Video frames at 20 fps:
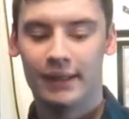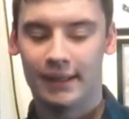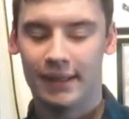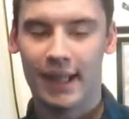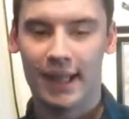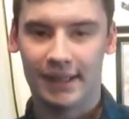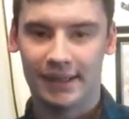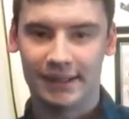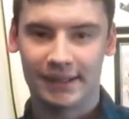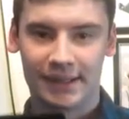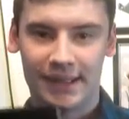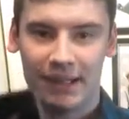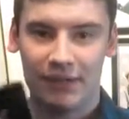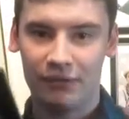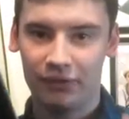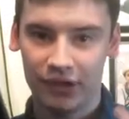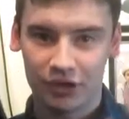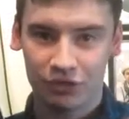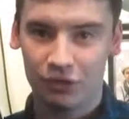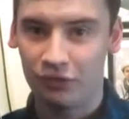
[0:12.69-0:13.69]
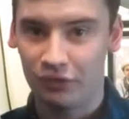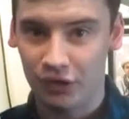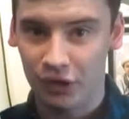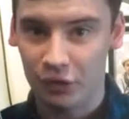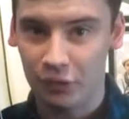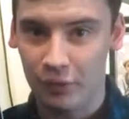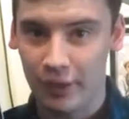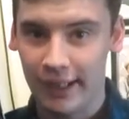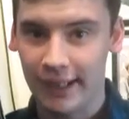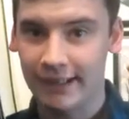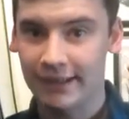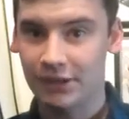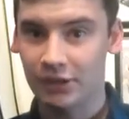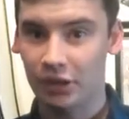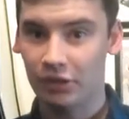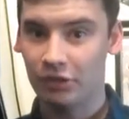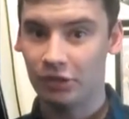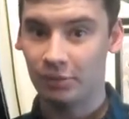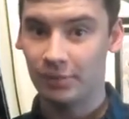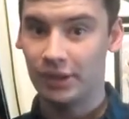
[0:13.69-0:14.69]
Yes, now this review is
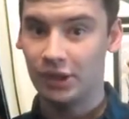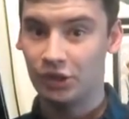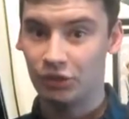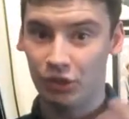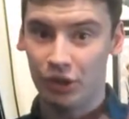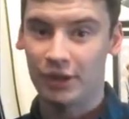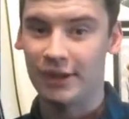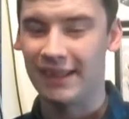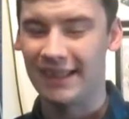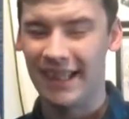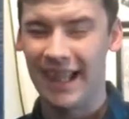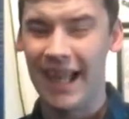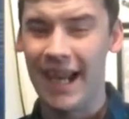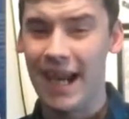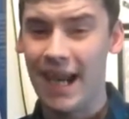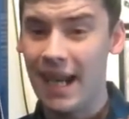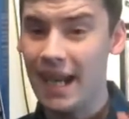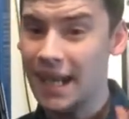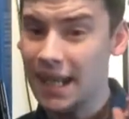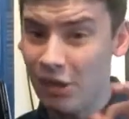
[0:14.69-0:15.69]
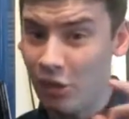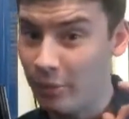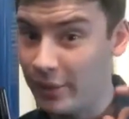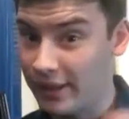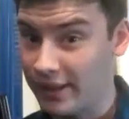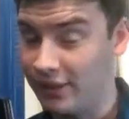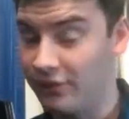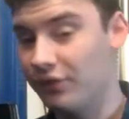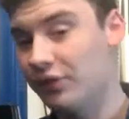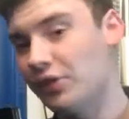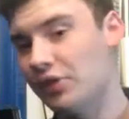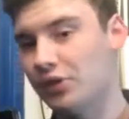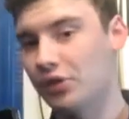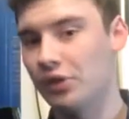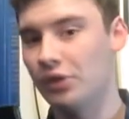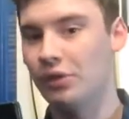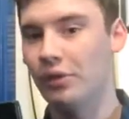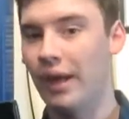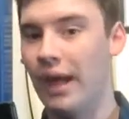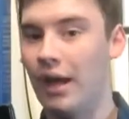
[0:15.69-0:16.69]
going to be structured a little bit different
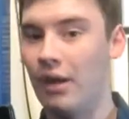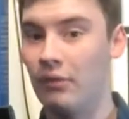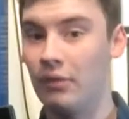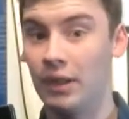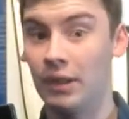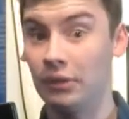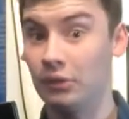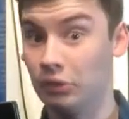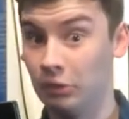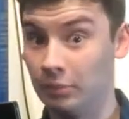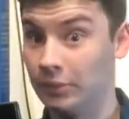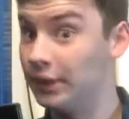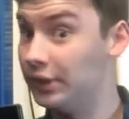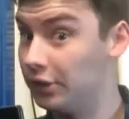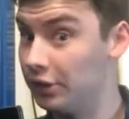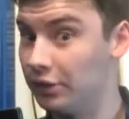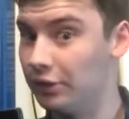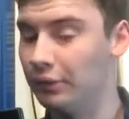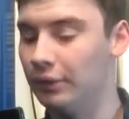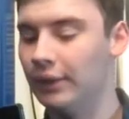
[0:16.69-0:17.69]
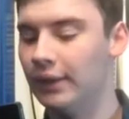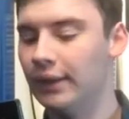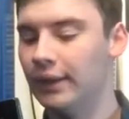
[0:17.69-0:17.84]
to how I normally do